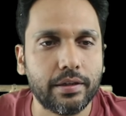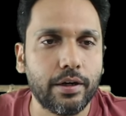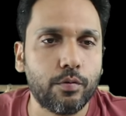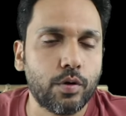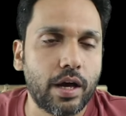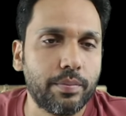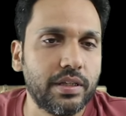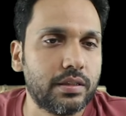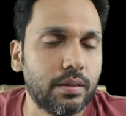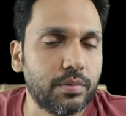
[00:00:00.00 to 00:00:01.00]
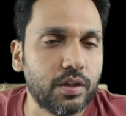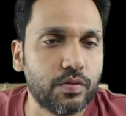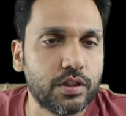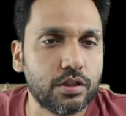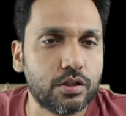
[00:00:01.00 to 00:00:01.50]
it would have been something
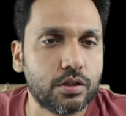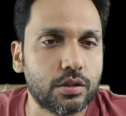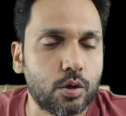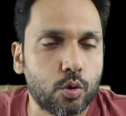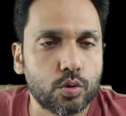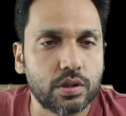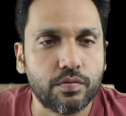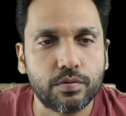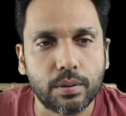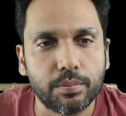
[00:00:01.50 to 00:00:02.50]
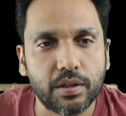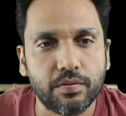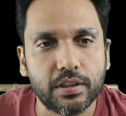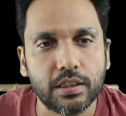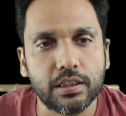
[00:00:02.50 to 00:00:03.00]
which is corrosive,
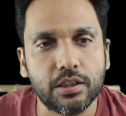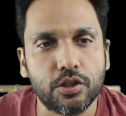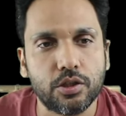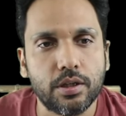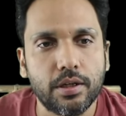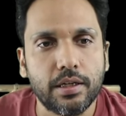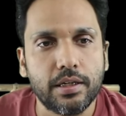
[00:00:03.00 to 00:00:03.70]
something which is